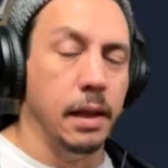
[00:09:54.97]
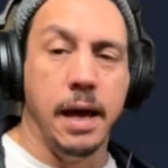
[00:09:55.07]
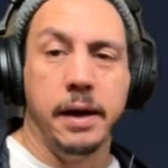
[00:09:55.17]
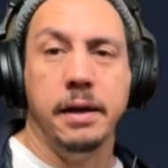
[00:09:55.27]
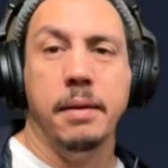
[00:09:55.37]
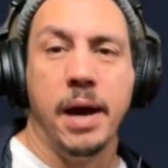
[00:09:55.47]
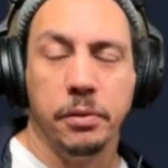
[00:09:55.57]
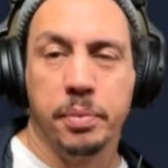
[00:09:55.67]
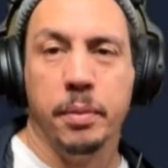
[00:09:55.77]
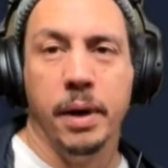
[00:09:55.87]
allotted
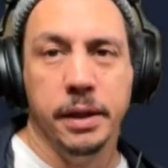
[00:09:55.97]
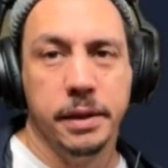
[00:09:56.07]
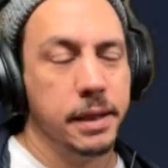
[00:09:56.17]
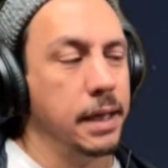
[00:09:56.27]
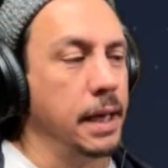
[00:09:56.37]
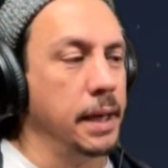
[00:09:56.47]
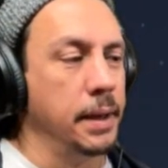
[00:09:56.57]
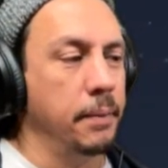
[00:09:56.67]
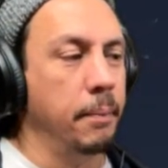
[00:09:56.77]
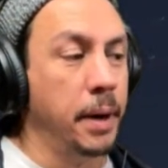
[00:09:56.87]
amount per month.
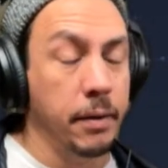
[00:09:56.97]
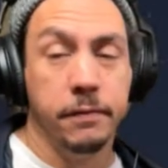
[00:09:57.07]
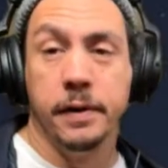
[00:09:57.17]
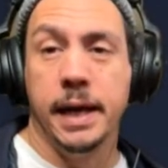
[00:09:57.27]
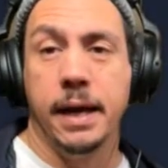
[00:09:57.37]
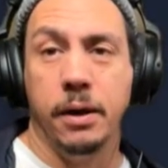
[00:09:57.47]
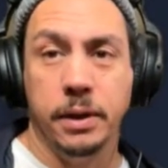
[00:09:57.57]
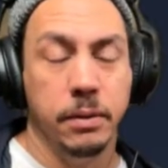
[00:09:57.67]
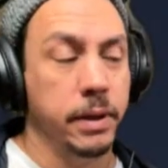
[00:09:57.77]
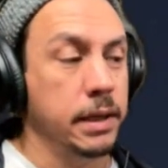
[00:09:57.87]
But for
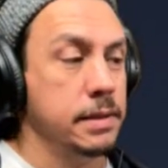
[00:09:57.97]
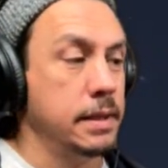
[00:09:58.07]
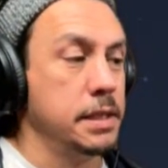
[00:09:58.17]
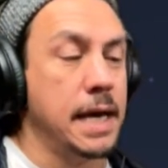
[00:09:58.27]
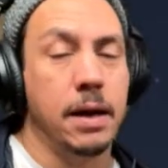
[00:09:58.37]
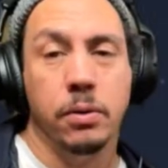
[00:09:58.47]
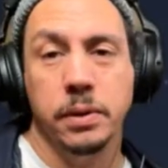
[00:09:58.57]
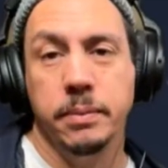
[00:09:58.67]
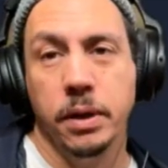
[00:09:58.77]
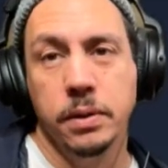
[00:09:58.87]
now, anyways, the chat
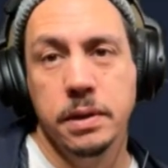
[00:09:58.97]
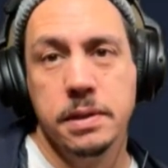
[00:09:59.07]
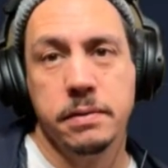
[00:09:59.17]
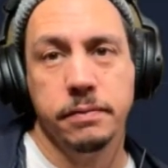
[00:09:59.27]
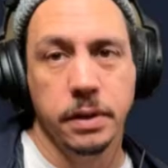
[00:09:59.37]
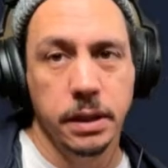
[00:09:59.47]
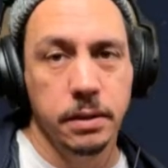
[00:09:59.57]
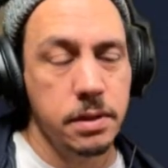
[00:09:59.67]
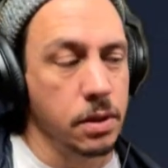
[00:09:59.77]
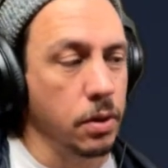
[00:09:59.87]
only mode is
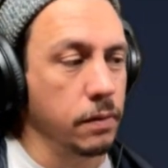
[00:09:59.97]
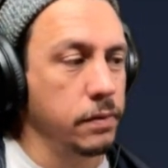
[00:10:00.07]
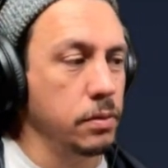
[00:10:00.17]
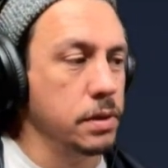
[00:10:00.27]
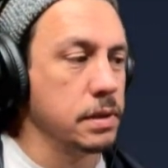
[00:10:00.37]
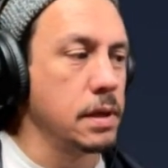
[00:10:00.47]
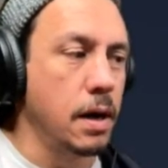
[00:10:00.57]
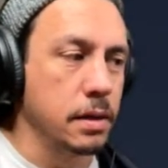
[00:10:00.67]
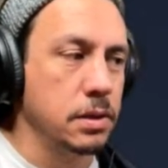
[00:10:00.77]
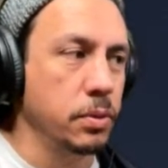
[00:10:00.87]
free. So if you just
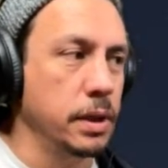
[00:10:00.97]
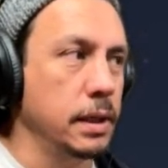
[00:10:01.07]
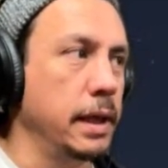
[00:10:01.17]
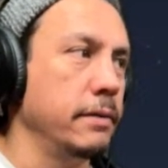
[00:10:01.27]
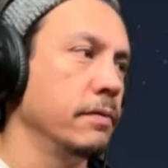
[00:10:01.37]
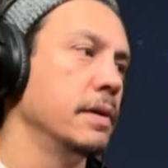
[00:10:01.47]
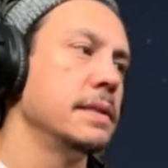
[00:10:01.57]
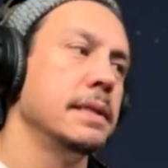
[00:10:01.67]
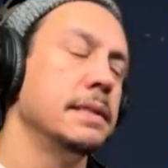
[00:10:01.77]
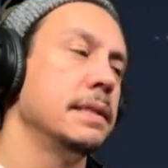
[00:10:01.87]
talk to it, like for
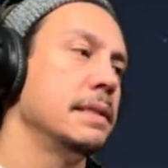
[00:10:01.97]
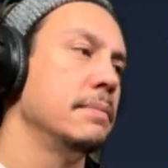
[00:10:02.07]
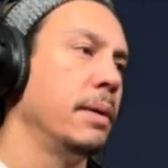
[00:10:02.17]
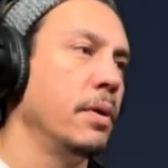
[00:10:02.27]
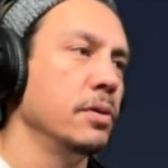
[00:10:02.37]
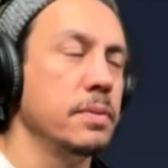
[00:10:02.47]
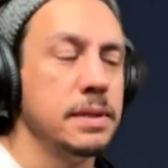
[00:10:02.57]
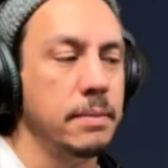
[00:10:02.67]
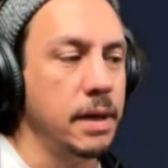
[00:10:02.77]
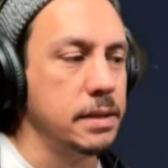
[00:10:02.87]
instance, this is my most
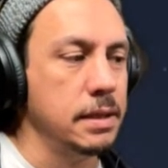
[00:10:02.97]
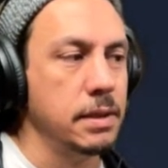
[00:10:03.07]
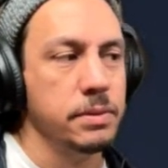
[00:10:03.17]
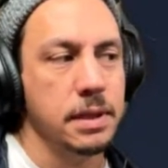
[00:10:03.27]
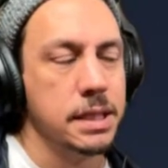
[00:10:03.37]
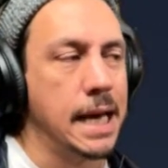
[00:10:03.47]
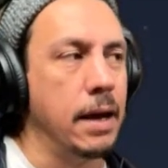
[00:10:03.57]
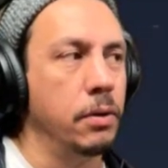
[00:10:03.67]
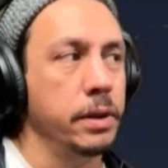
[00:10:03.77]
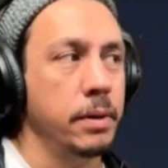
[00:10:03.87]
recent message. It was in
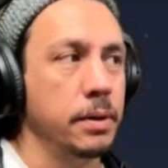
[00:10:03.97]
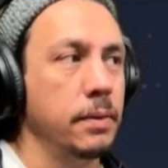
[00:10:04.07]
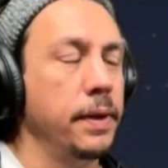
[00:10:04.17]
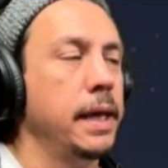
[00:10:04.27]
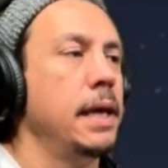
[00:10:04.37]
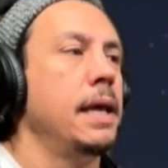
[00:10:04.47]
chat only mode.